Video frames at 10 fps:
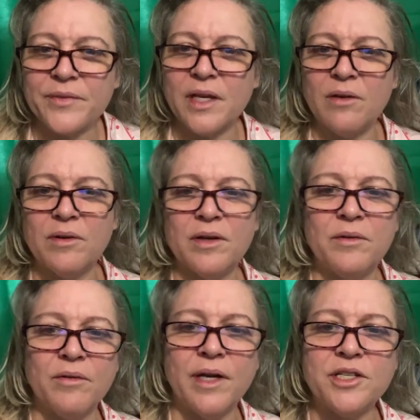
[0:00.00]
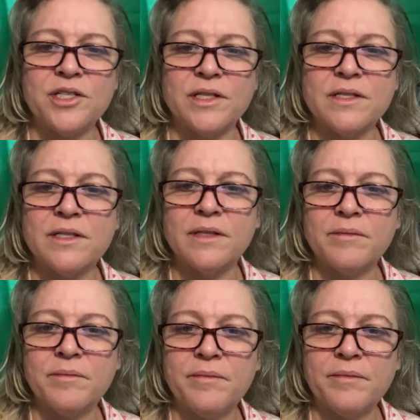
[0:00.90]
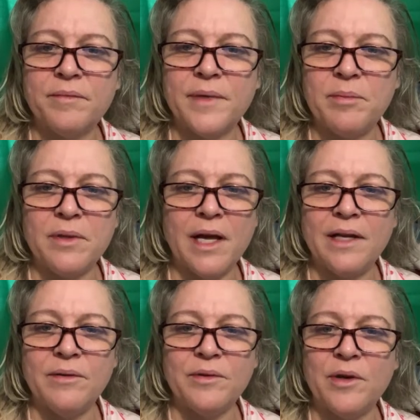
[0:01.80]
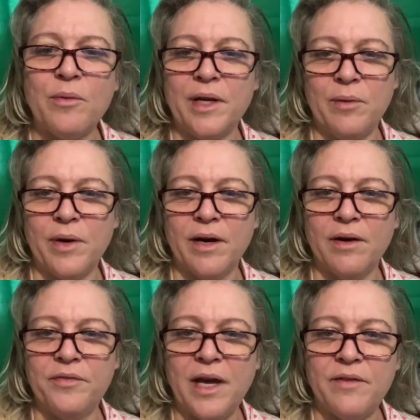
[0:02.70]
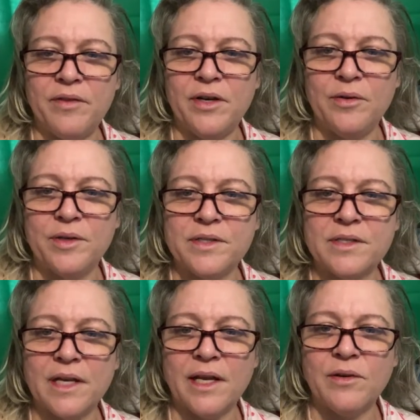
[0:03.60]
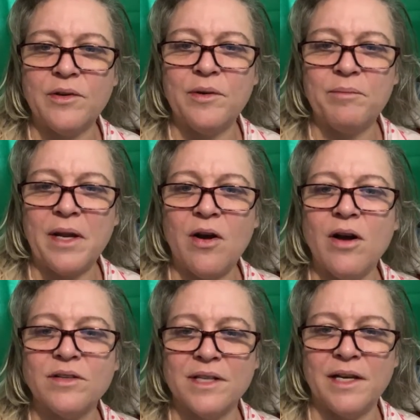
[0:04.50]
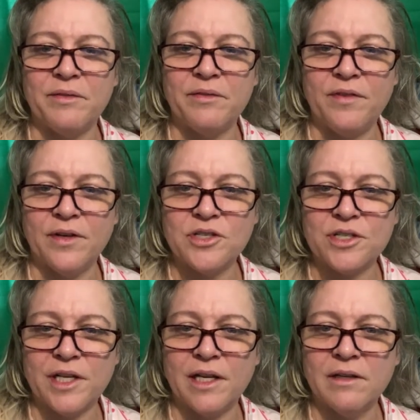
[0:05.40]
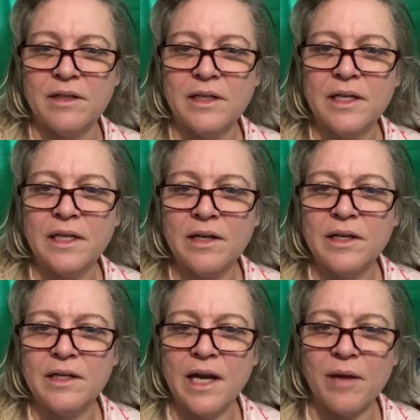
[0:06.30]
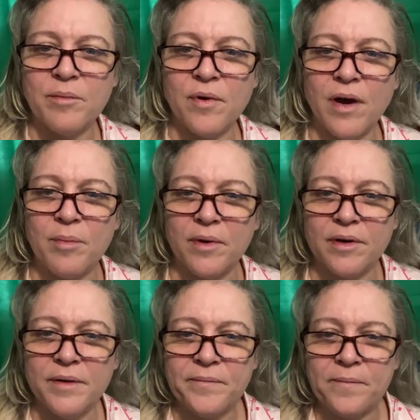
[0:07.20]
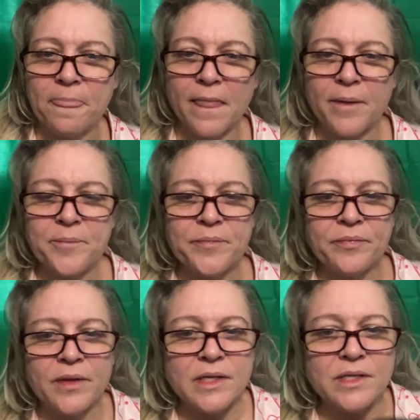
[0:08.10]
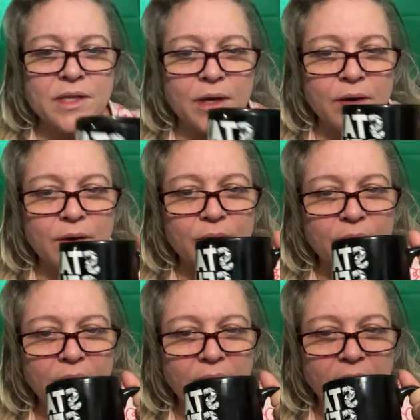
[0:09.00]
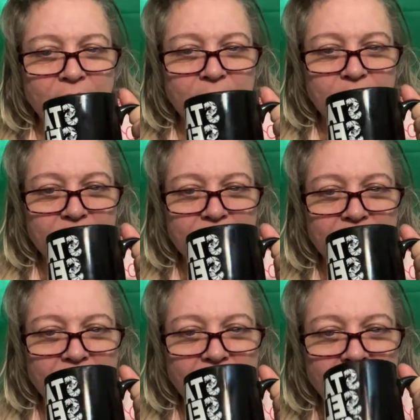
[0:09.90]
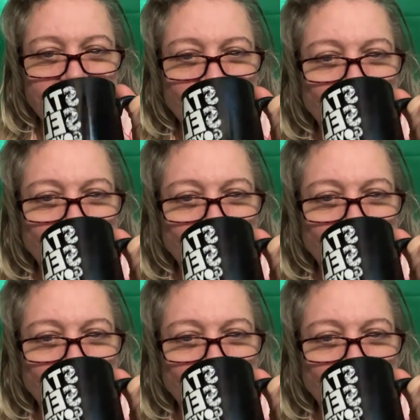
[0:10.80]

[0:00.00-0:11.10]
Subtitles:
oh good gracious, people, I don't go anywhere. If you haven't noticed, I can't. Don't my car's not even functioning, not proper. So I'm the guy.